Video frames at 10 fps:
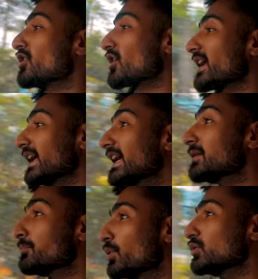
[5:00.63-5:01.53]
you're
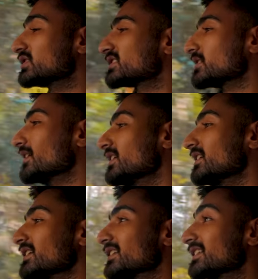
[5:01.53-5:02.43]
in boost,
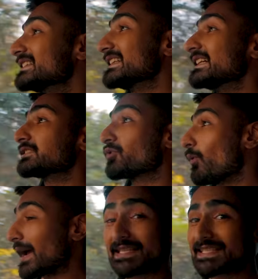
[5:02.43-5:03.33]
this thing is
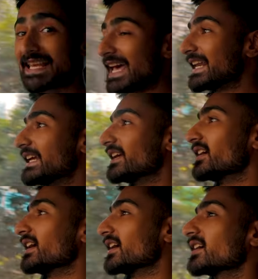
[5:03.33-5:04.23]
quite scary.
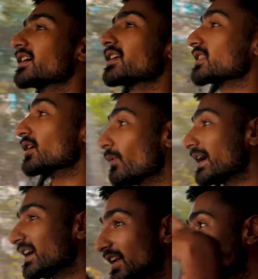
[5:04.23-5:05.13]
The
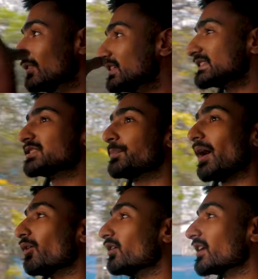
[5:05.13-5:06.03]
way it delivers its
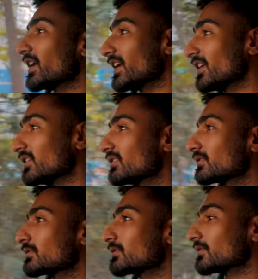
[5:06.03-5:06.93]
power is